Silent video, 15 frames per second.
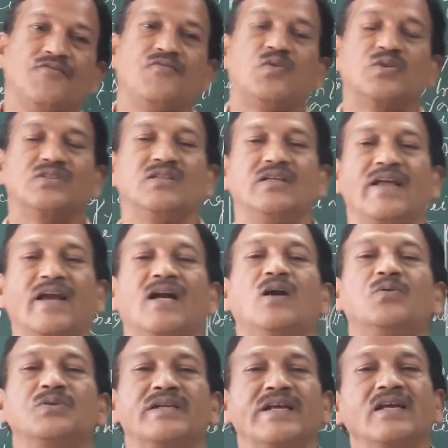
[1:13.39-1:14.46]
for the
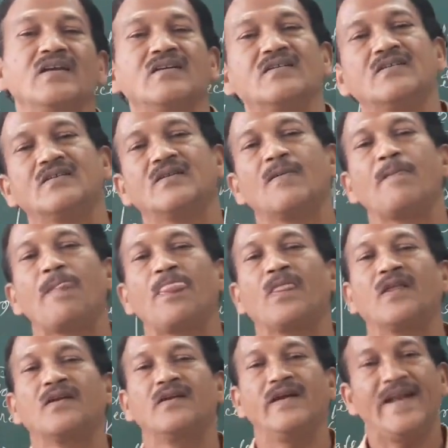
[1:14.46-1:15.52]
accounting
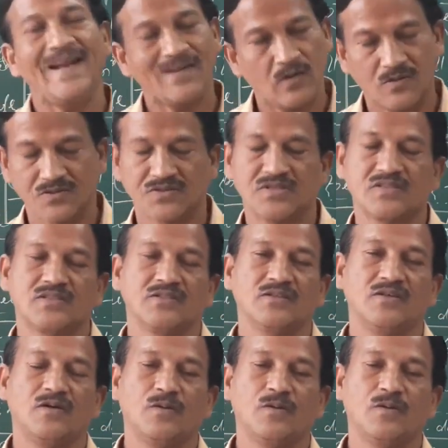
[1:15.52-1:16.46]
records,